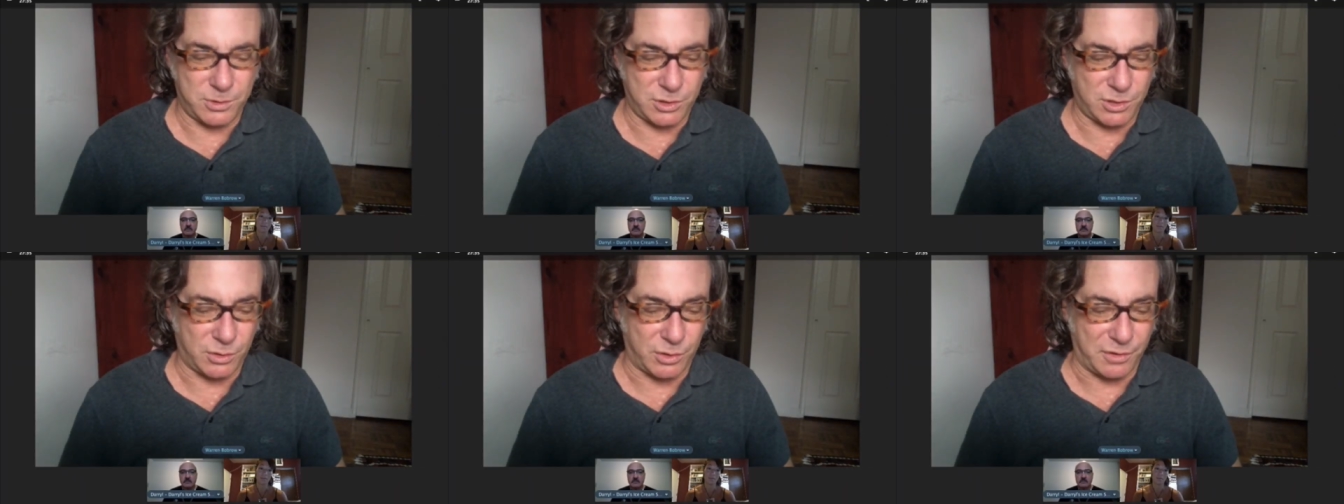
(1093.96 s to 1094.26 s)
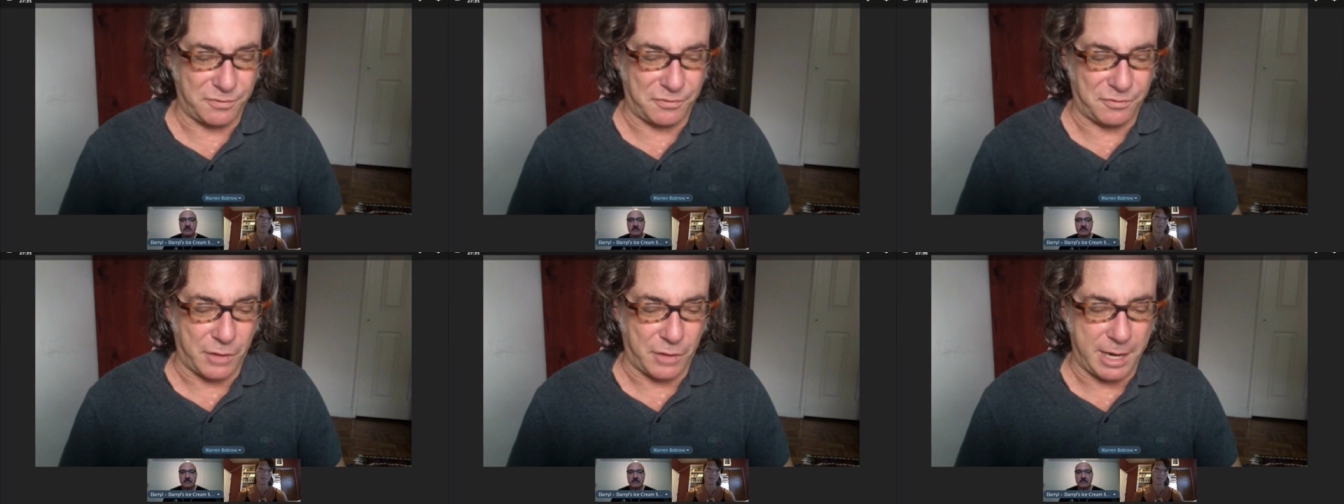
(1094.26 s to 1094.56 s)

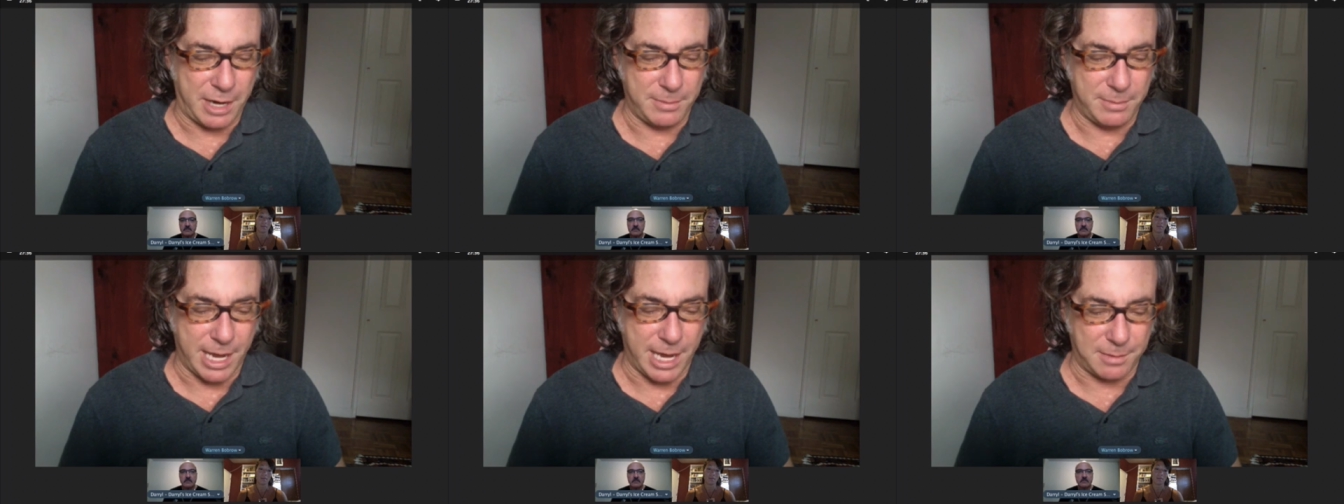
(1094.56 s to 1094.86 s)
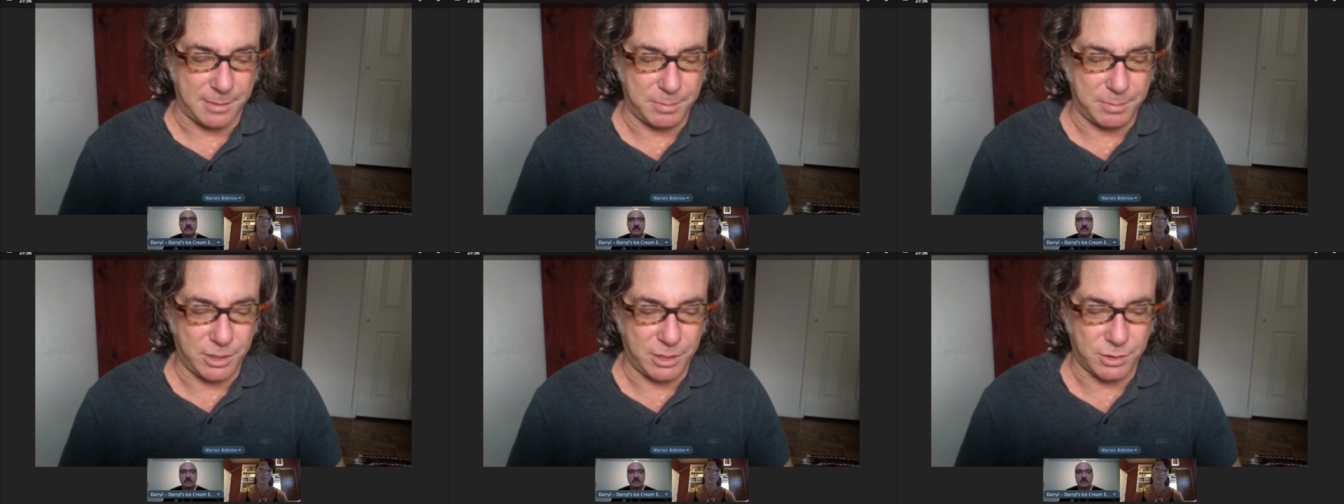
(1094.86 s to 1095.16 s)
sort of frame
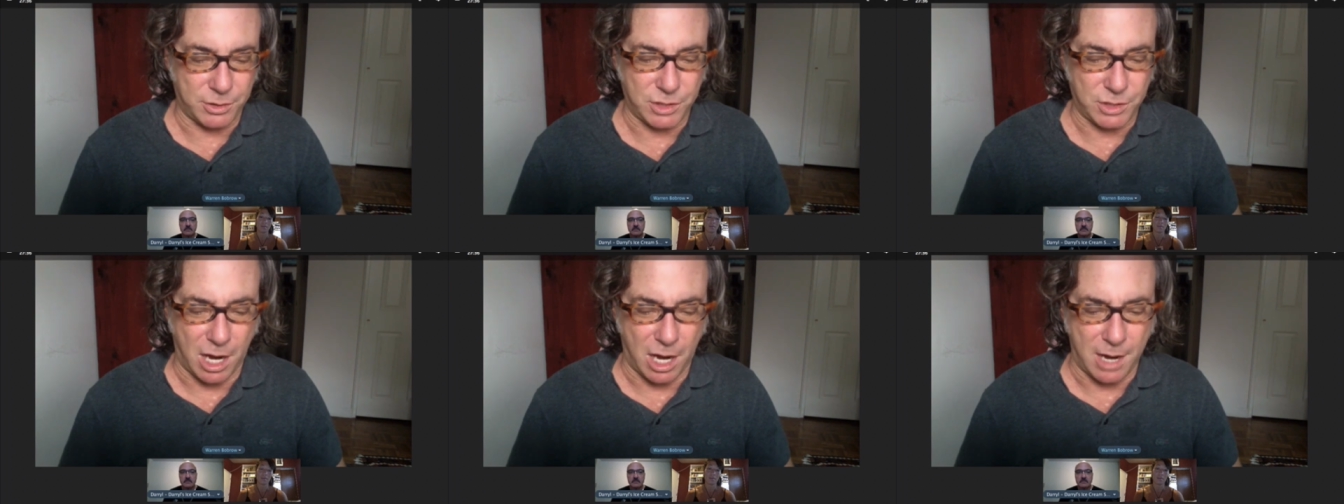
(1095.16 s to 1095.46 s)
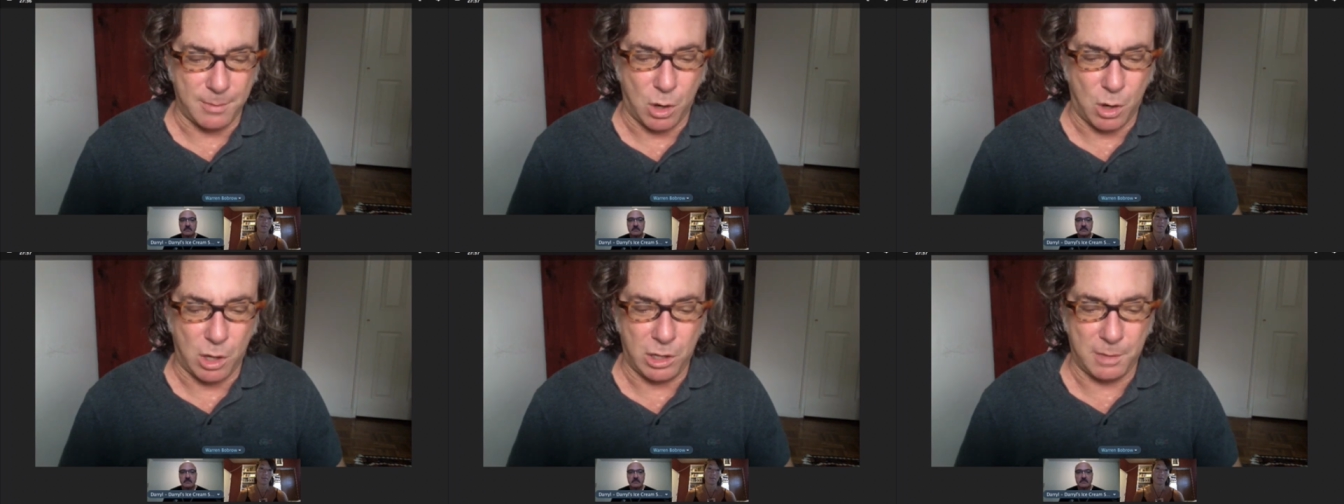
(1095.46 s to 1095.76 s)
that, because
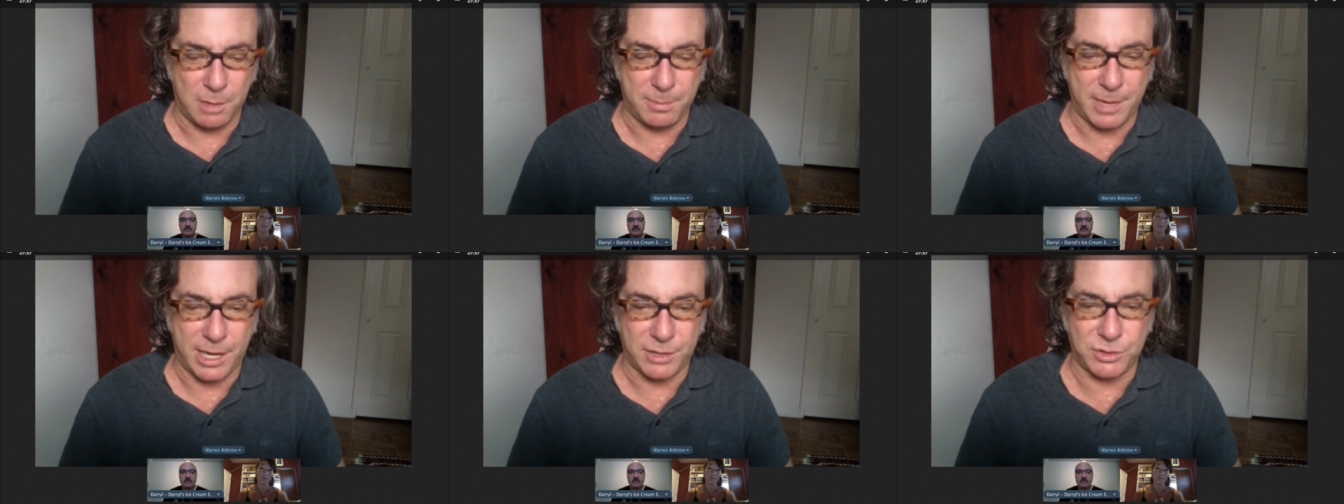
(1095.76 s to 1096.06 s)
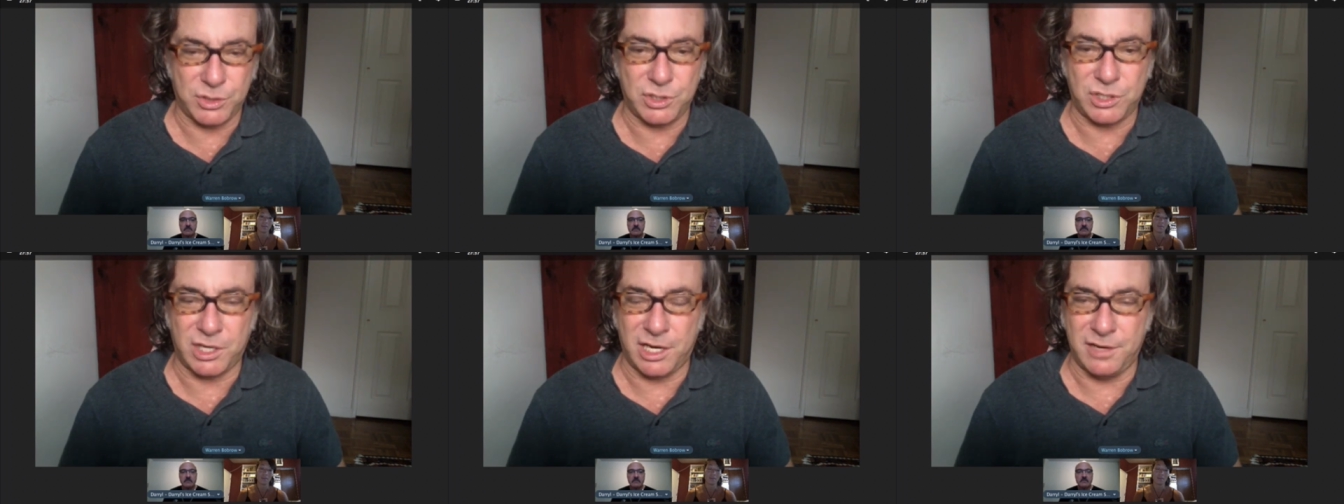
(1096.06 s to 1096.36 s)
I'm all
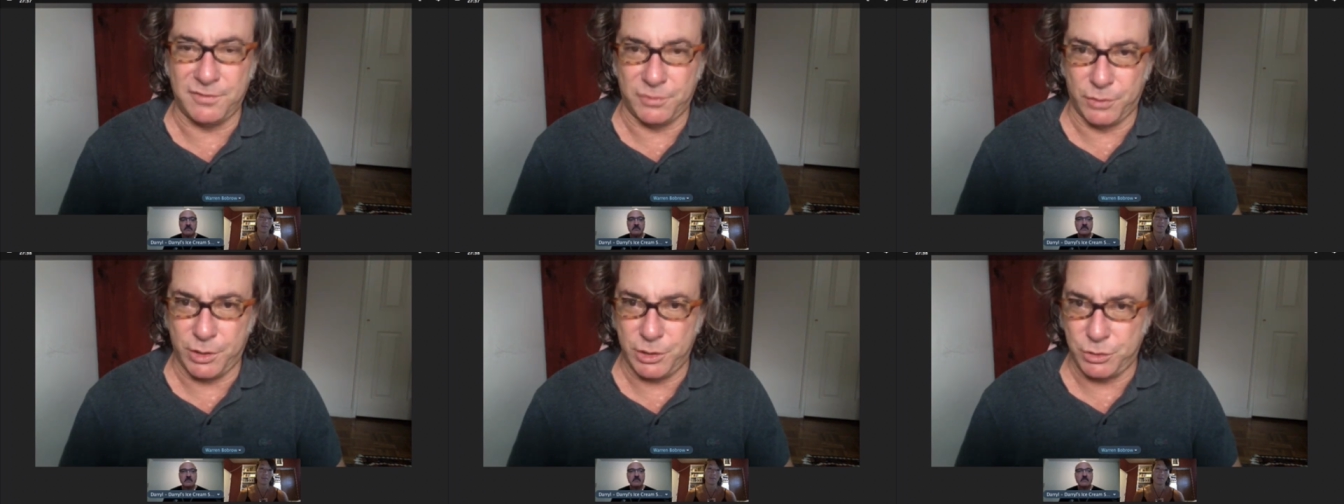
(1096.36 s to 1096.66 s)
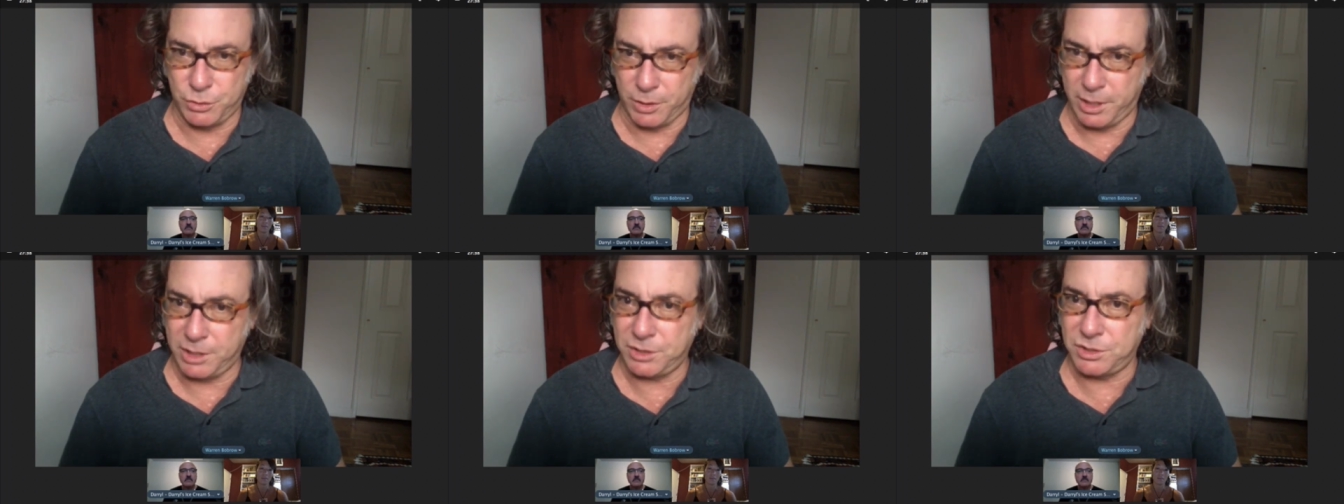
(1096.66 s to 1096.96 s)
about
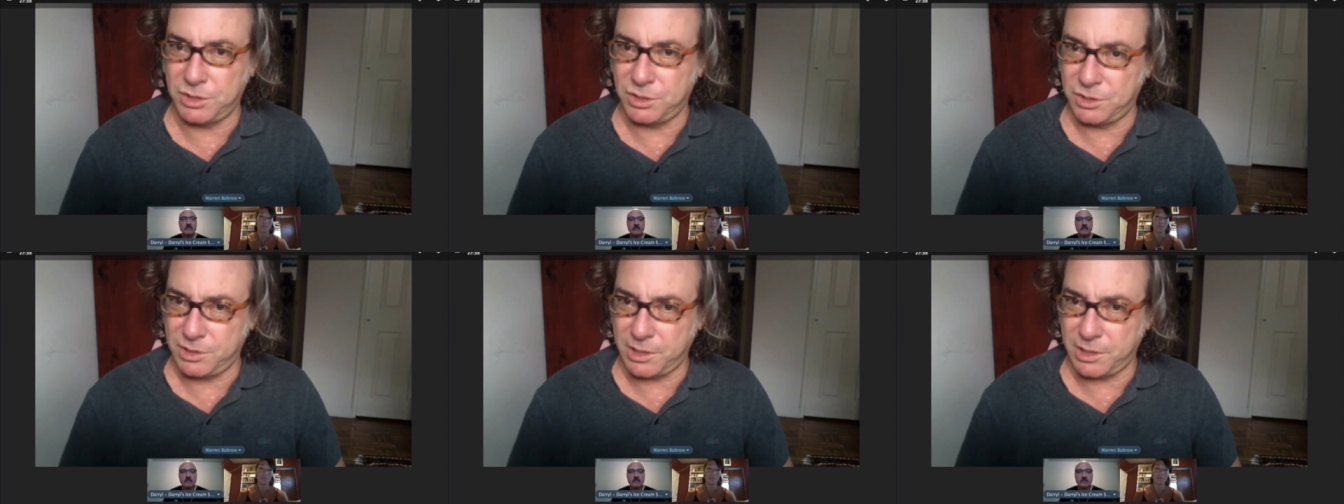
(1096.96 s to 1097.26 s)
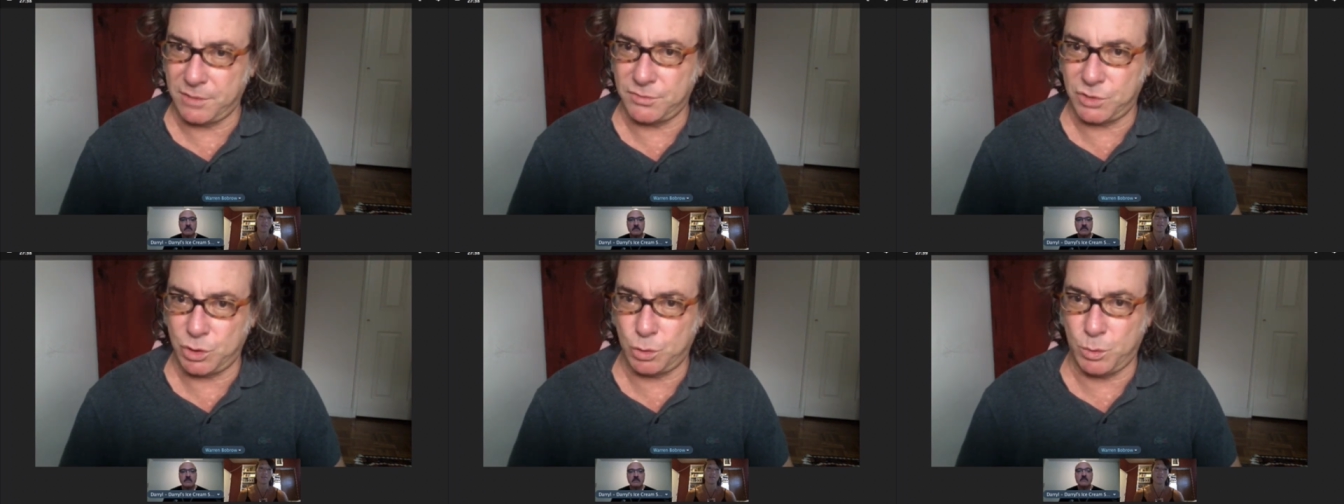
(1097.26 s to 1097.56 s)
savory drinks
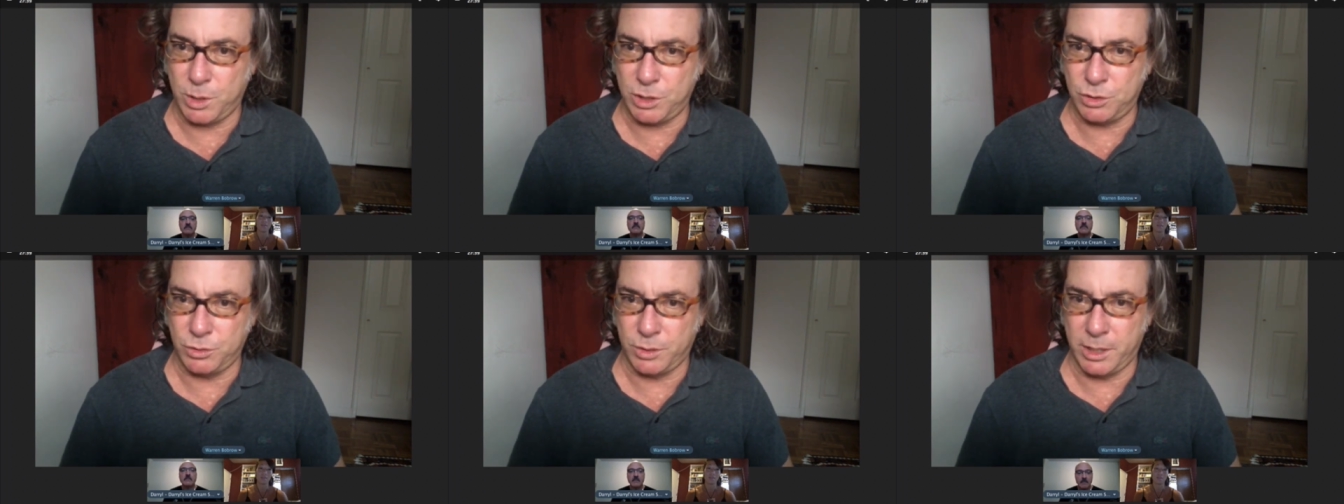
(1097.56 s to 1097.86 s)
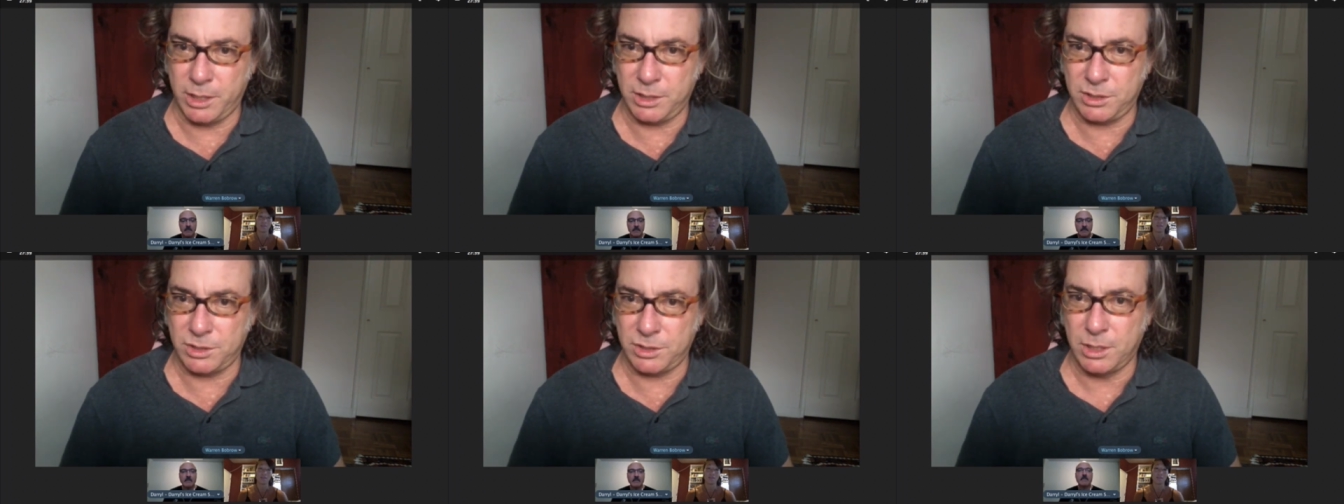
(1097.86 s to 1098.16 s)
instead of sweet
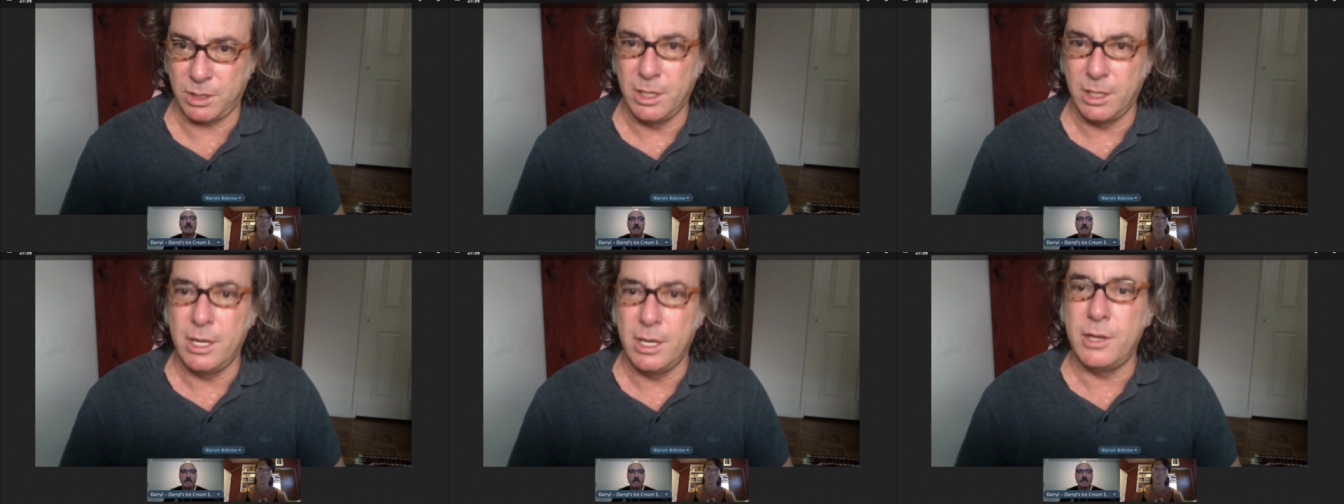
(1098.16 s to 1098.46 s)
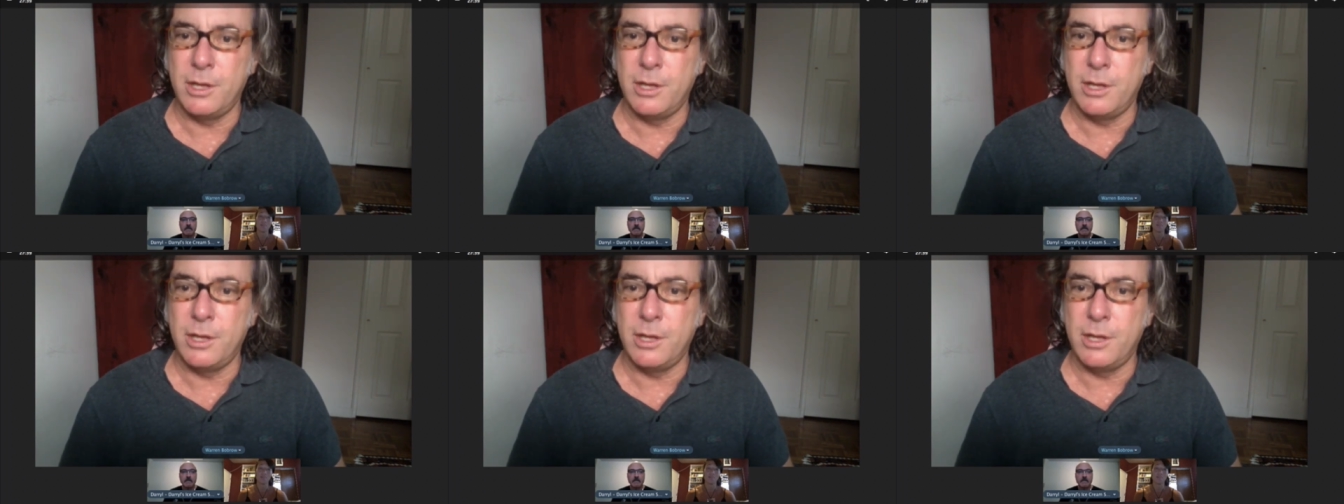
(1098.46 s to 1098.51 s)
drinks.